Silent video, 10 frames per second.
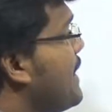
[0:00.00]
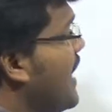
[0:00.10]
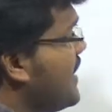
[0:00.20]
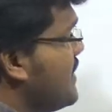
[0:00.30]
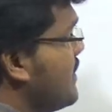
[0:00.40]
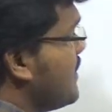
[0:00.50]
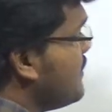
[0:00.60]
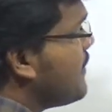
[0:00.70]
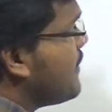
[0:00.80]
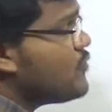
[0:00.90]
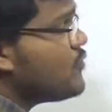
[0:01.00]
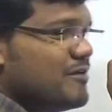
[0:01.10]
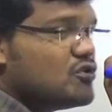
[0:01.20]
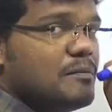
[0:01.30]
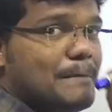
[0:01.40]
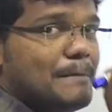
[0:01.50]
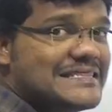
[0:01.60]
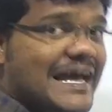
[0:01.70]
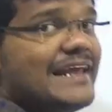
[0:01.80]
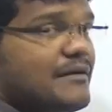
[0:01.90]
And if I'm talking about the methyl
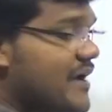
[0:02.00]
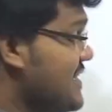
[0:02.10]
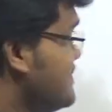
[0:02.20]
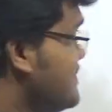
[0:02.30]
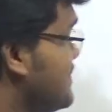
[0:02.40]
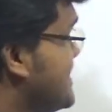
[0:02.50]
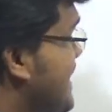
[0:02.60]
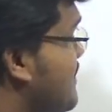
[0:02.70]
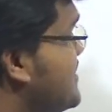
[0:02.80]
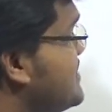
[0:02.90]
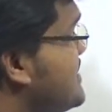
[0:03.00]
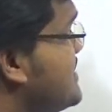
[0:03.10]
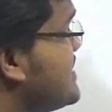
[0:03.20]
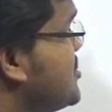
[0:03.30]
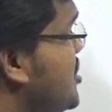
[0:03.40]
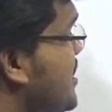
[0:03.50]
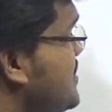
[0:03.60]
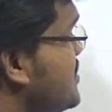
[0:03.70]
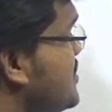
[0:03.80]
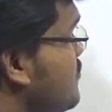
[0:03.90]
amines, there is a
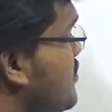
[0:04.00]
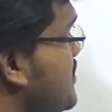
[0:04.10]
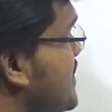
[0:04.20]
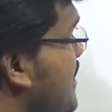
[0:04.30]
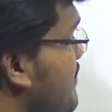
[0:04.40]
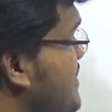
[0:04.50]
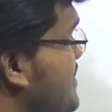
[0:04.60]
change in what methyl. In